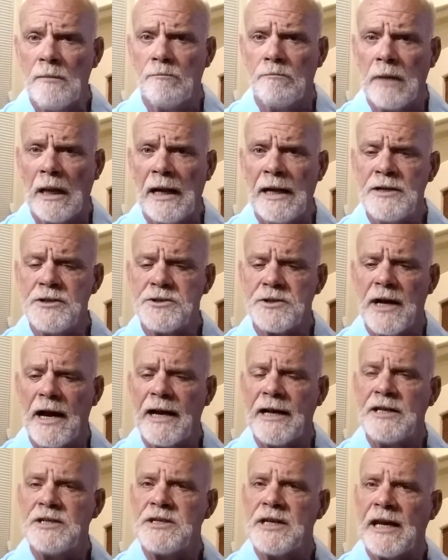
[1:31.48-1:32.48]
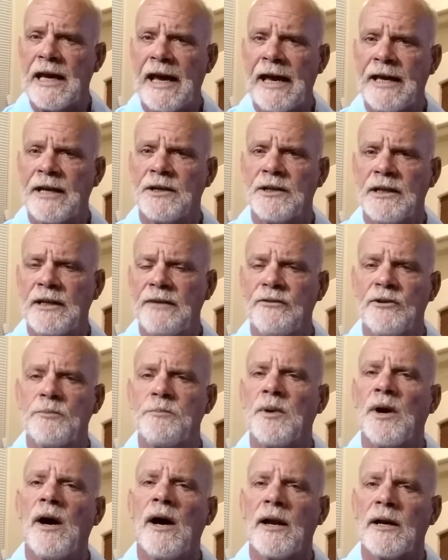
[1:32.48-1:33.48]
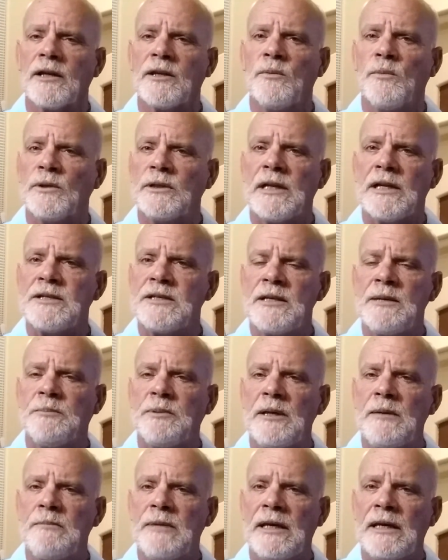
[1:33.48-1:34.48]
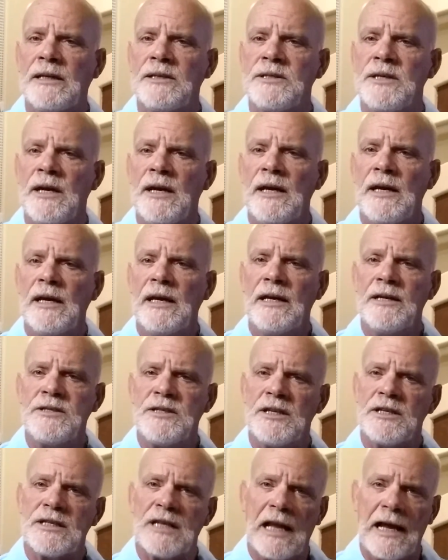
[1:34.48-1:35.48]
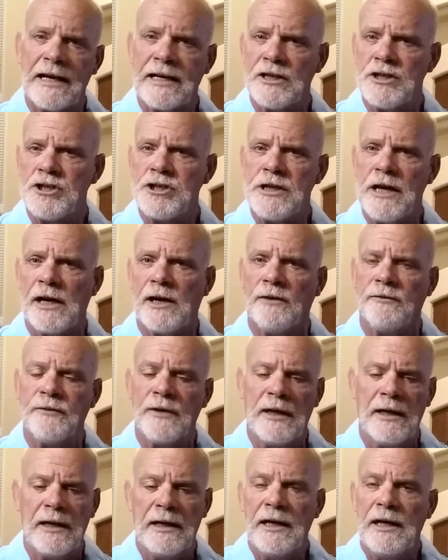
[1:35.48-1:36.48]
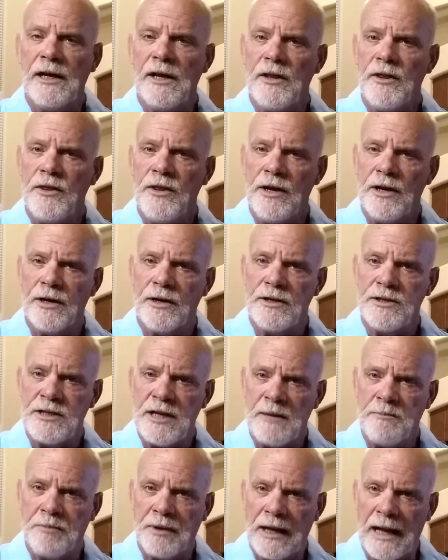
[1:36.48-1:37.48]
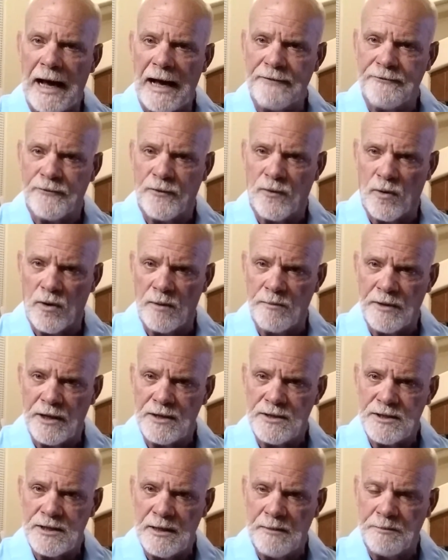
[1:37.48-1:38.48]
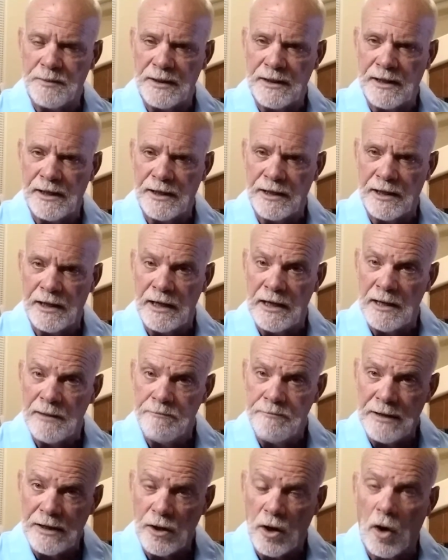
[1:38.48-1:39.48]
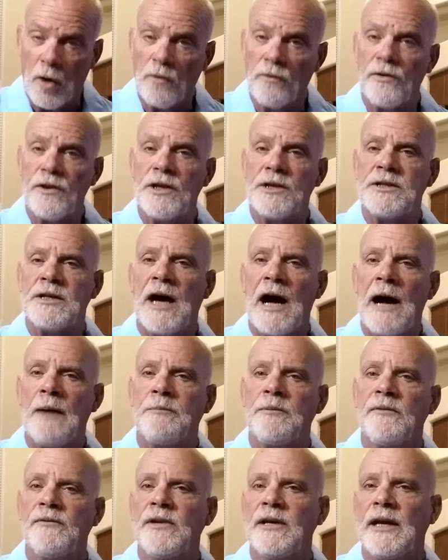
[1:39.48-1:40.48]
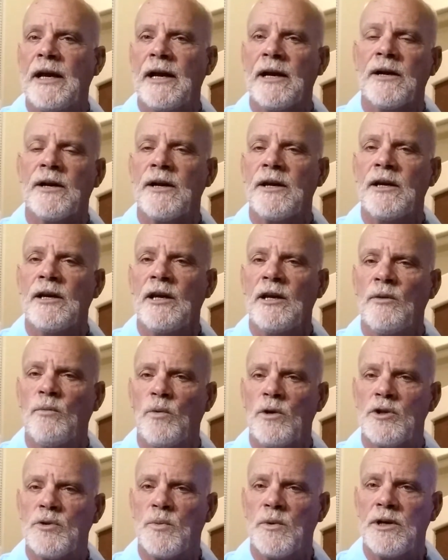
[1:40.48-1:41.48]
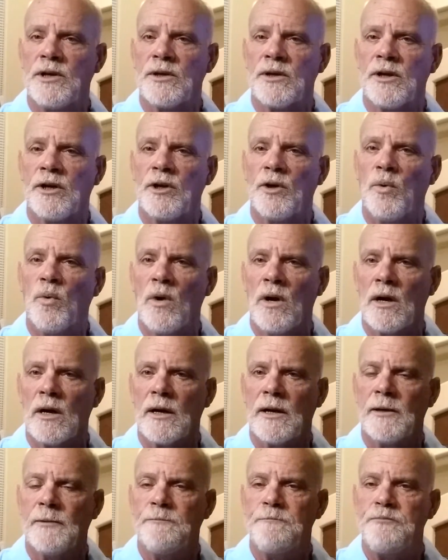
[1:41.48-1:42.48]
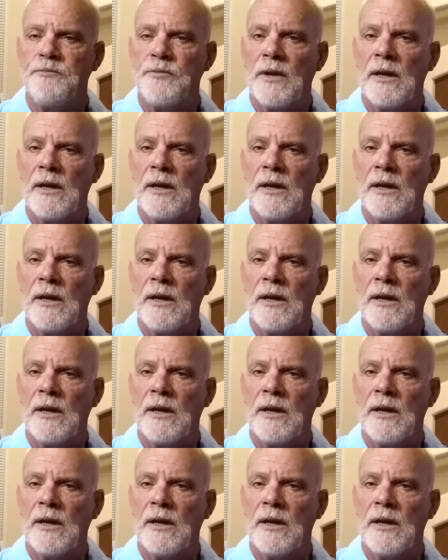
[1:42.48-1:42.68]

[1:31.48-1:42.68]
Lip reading: Blindstrike is a cantilevered product, and what that simply means is it's like a shelf. There is a platform that is simply going to be over the top of the area in which we are going to work.